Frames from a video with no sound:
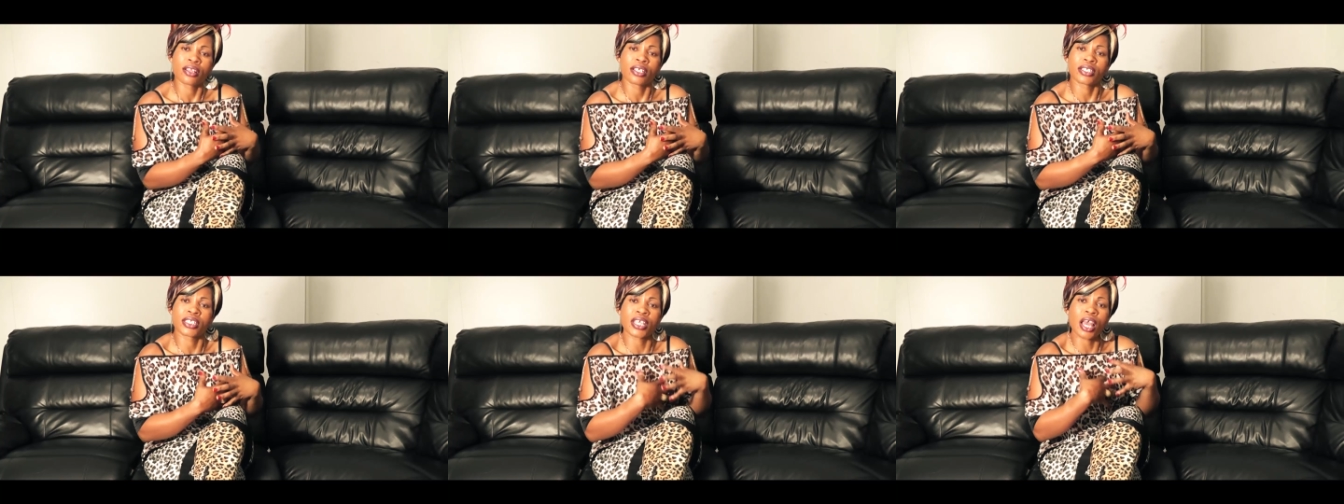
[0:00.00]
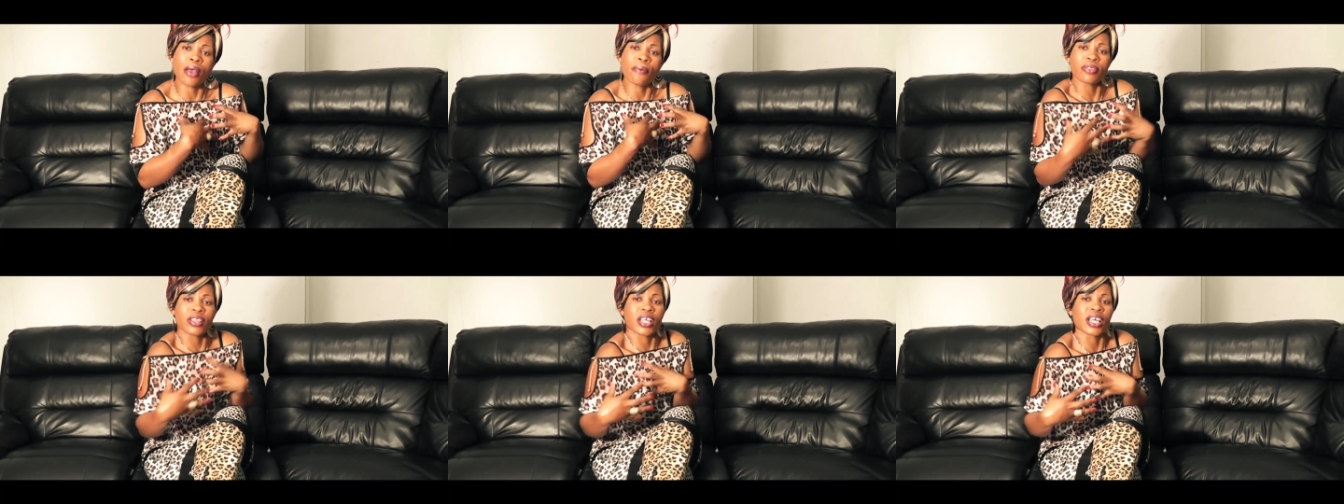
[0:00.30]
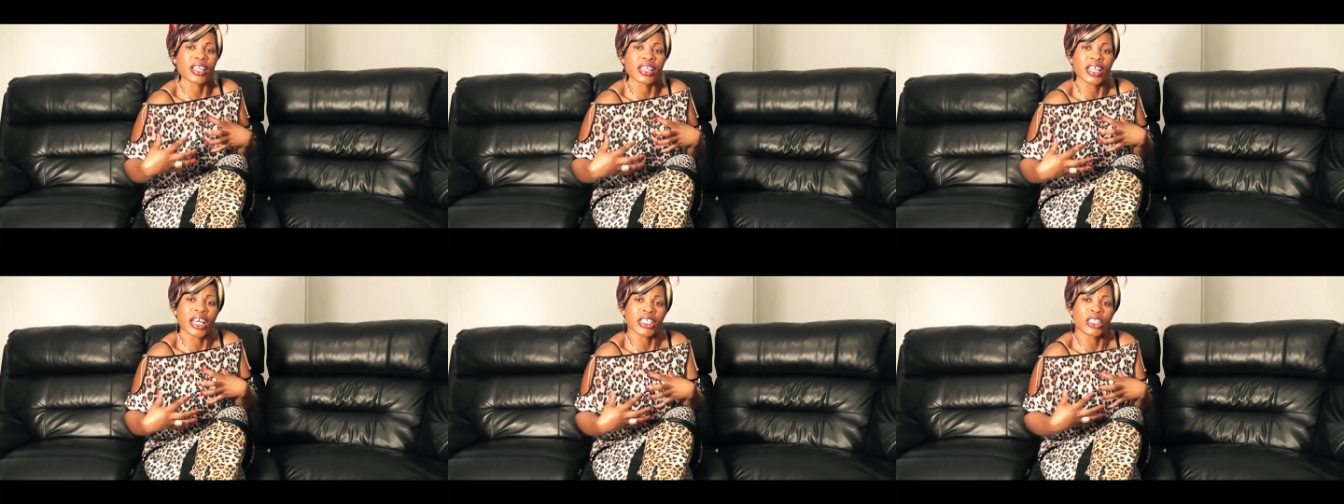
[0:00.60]

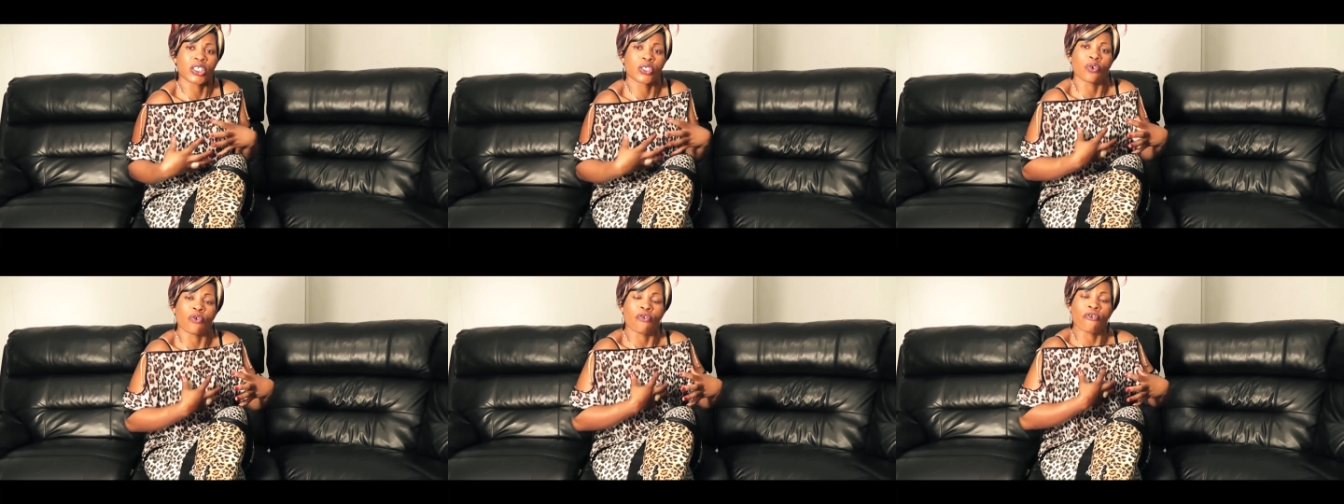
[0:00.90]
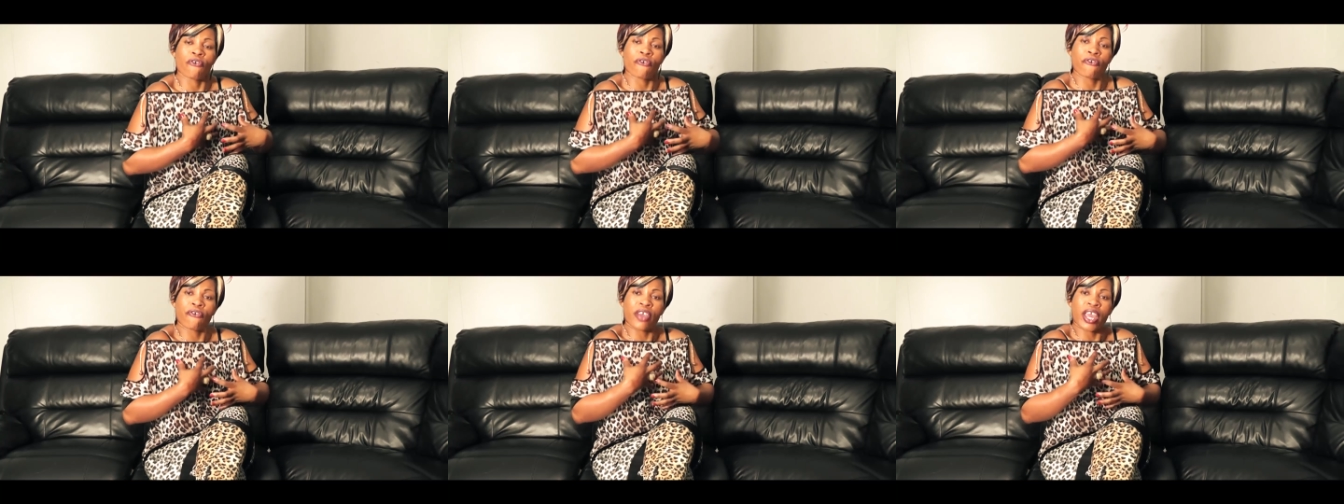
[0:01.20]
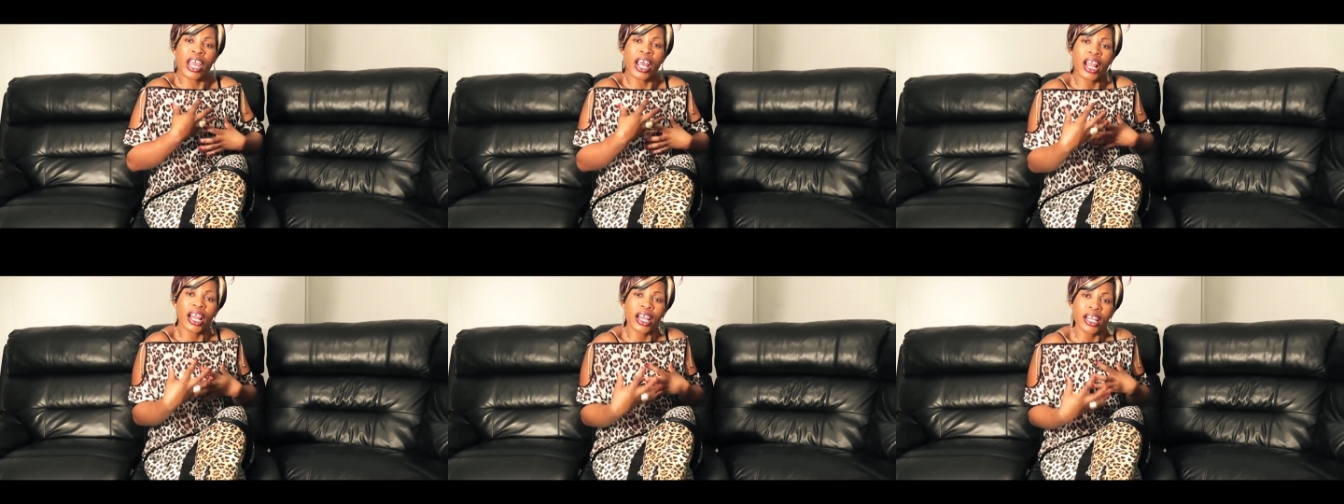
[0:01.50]
something that you
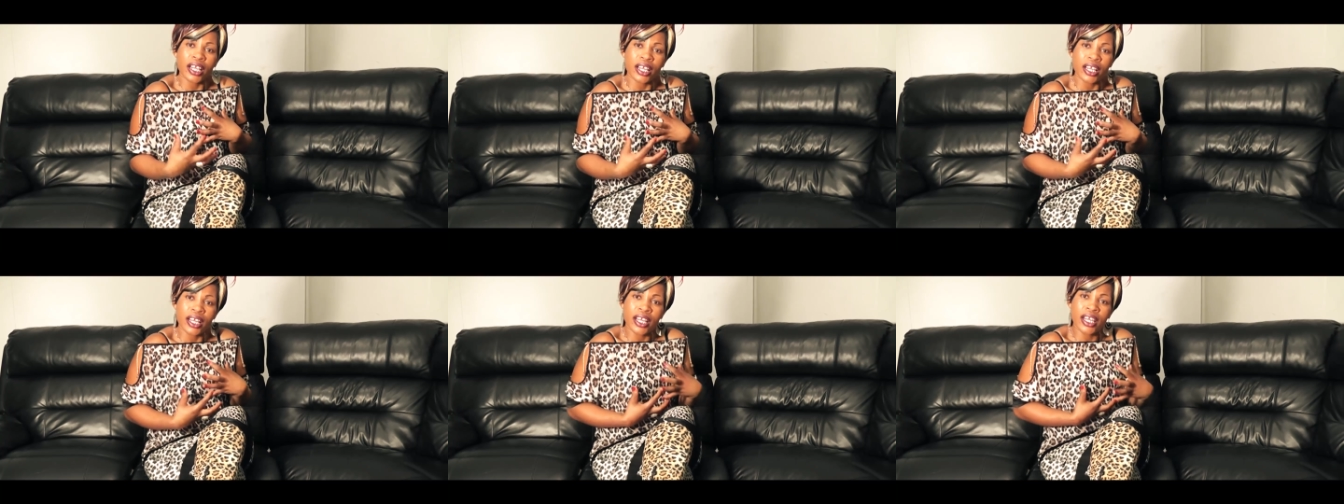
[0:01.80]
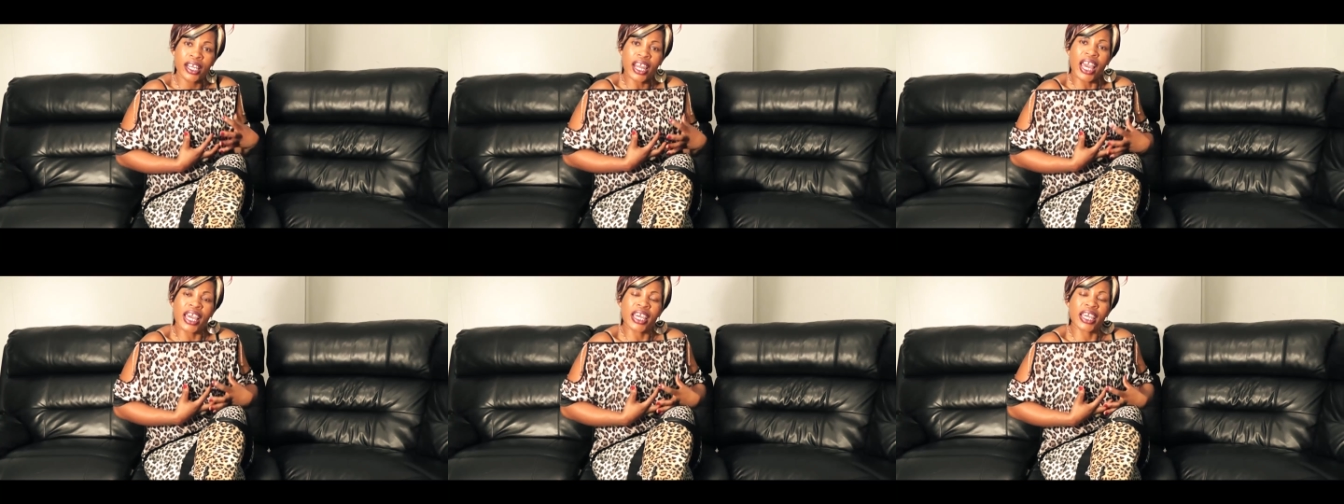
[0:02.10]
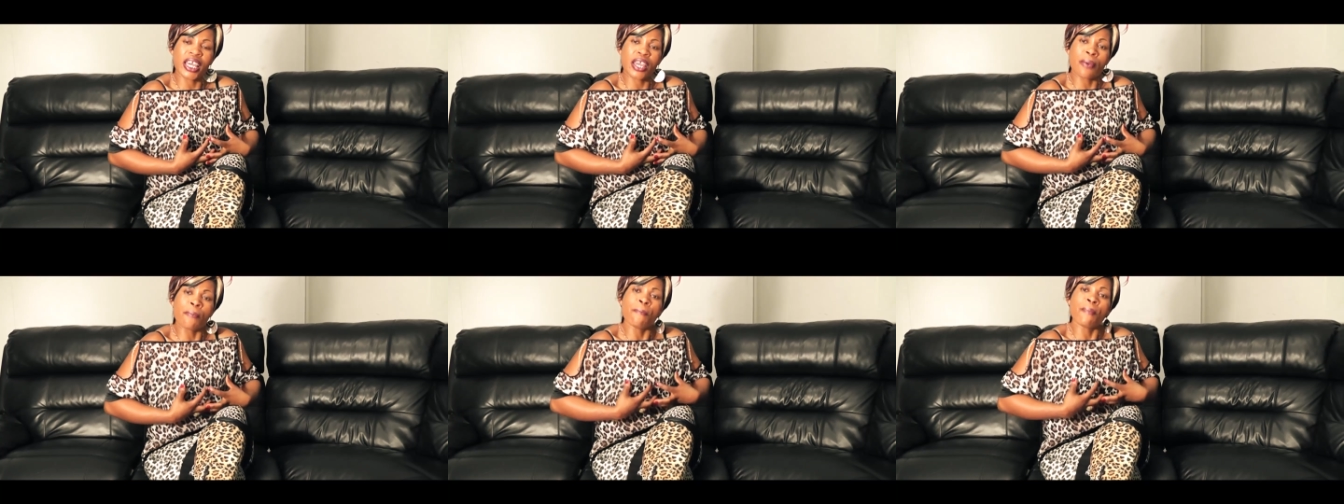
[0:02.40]
feel
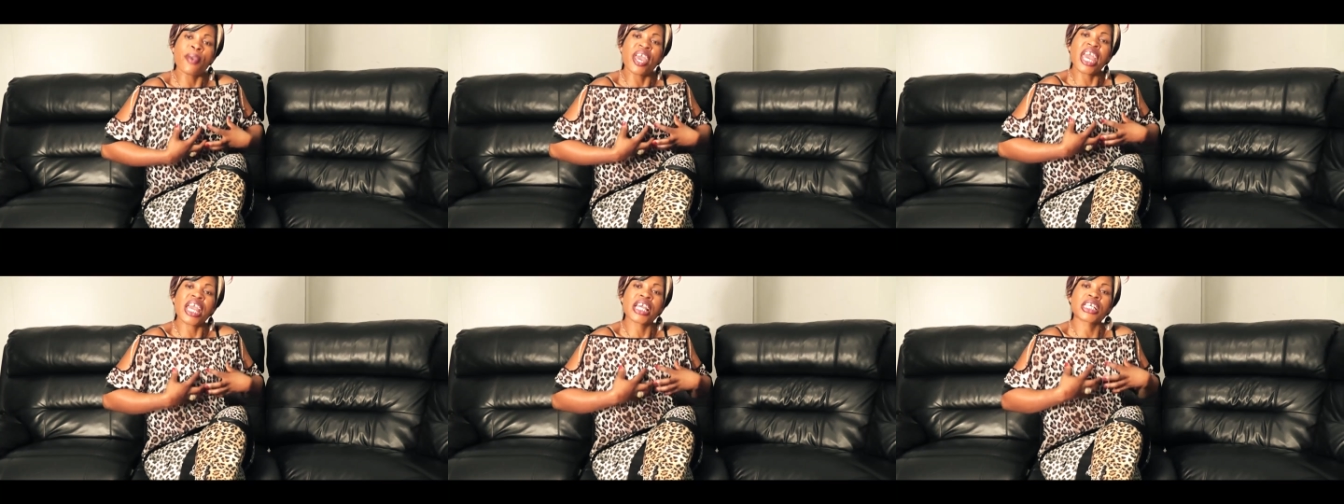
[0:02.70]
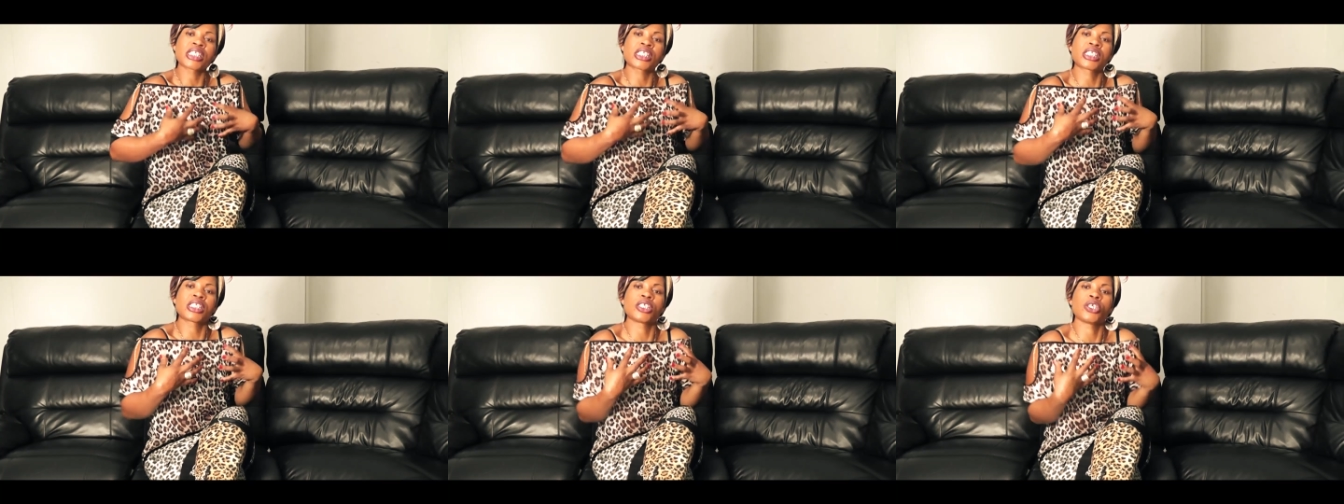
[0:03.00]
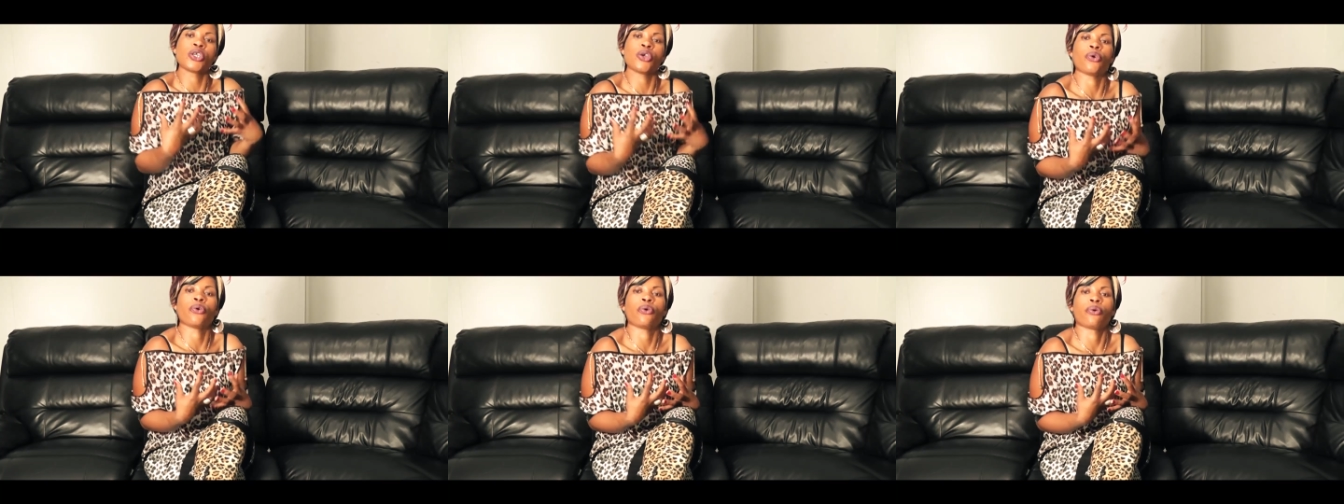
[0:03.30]
like it makes
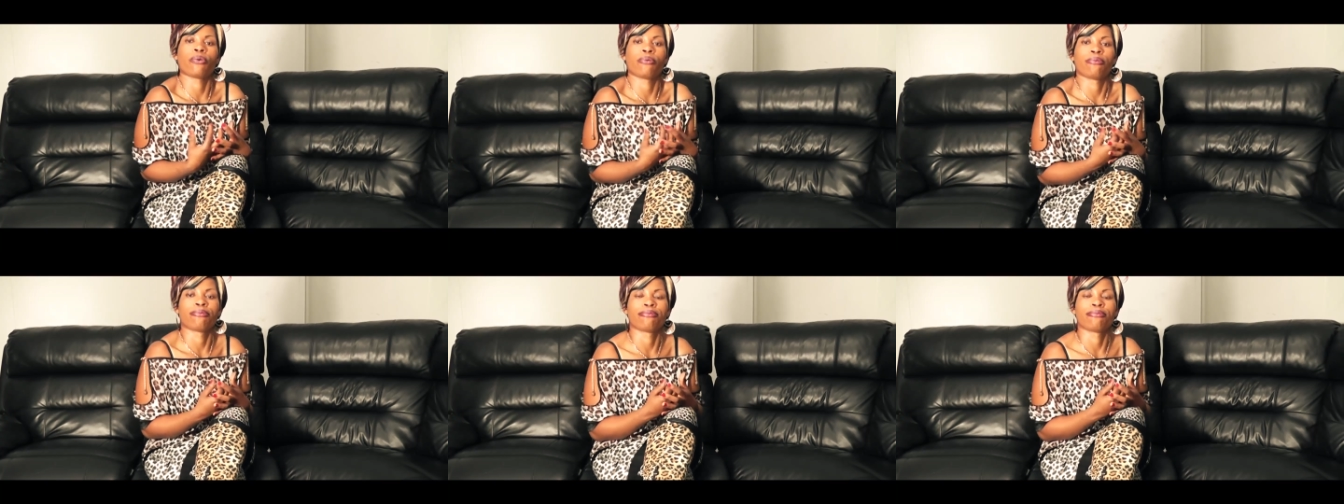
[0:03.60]
you